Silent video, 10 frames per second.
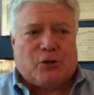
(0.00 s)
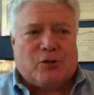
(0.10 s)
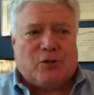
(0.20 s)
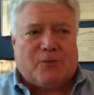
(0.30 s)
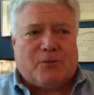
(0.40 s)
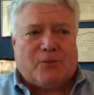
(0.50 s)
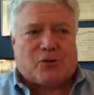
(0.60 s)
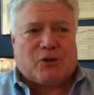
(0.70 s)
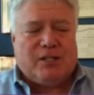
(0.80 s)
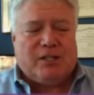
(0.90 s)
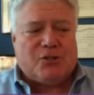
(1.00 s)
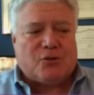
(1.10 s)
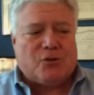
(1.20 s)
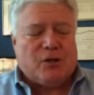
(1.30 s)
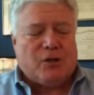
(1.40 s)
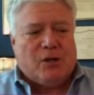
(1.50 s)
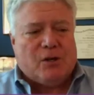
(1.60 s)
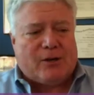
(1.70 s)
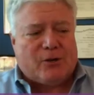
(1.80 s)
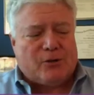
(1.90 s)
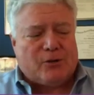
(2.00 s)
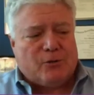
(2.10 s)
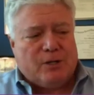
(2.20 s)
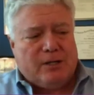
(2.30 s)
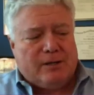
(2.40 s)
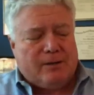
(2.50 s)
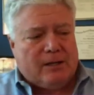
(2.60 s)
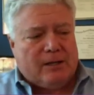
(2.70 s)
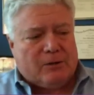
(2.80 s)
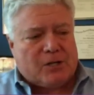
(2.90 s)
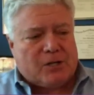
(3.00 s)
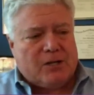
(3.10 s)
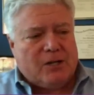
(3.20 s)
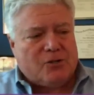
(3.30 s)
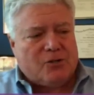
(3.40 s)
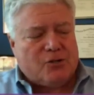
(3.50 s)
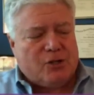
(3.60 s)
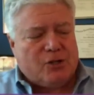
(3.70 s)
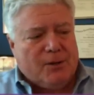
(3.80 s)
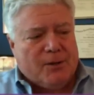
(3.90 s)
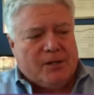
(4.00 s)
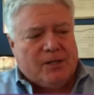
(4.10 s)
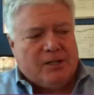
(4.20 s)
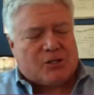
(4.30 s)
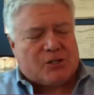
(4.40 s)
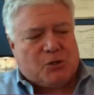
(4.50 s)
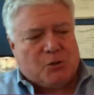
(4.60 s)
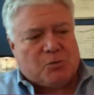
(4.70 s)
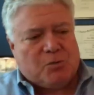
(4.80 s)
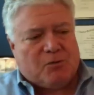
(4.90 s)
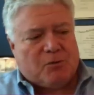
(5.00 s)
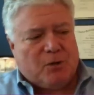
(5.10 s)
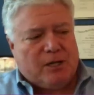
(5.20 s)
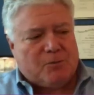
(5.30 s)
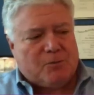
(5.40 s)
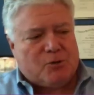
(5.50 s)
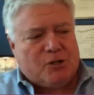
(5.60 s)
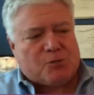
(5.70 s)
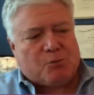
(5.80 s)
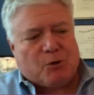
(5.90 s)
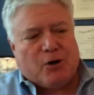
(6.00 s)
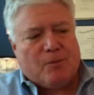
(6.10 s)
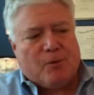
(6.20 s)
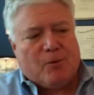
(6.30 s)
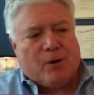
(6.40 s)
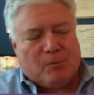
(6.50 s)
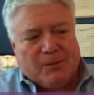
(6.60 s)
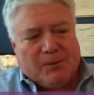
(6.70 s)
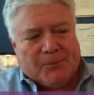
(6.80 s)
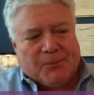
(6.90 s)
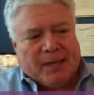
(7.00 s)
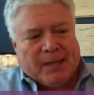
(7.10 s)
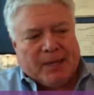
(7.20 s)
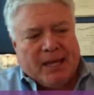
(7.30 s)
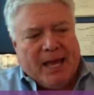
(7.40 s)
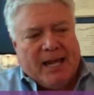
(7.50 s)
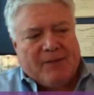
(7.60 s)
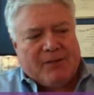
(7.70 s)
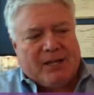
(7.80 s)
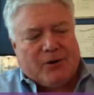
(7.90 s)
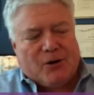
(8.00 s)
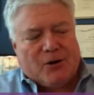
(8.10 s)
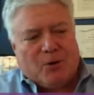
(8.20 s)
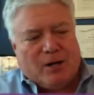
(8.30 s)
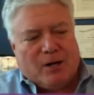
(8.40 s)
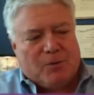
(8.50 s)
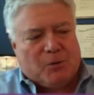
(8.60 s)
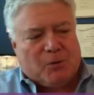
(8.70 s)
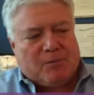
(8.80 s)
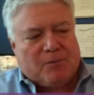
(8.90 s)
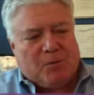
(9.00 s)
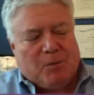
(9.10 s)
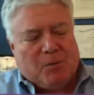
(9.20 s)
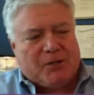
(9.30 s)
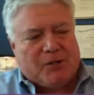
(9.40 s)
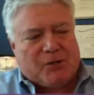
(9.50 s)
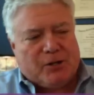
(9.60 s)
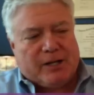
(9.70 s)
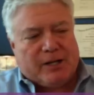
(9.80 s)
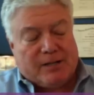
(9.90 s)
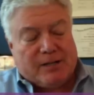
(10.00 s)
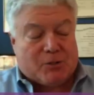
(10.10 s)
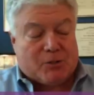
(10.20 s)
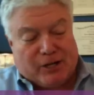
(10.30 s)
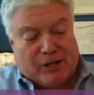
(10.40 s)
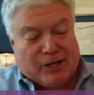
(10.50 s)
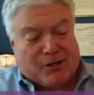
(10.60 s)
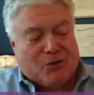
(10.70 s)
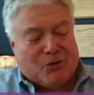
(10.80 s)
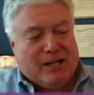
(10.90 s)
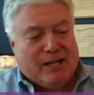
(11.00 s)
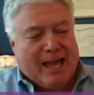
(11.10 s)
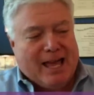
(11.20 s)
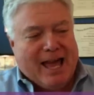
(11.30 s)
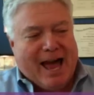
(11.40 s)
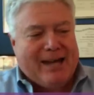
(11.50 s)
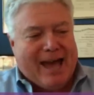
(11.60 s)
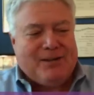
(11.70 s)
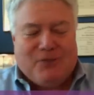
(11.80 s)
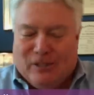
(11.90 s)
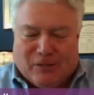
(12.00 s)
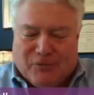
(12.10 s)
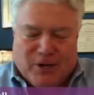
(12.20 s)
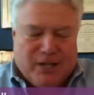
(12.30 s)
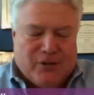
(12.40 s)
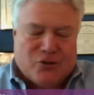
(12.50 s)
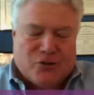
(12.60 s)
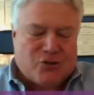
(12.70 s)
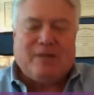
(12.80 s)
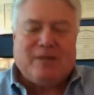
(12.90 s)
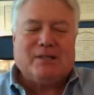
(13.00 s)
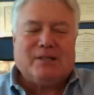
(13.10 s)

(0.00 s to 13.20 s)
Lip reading: of my first grade teacher who I couldn't read, and she didn't excuse me from reading. She just put her arm around me. And having that arm around me when it come to be my turn and I'd demonstrate that I couldn't read, I didn't feel afraid or ashamed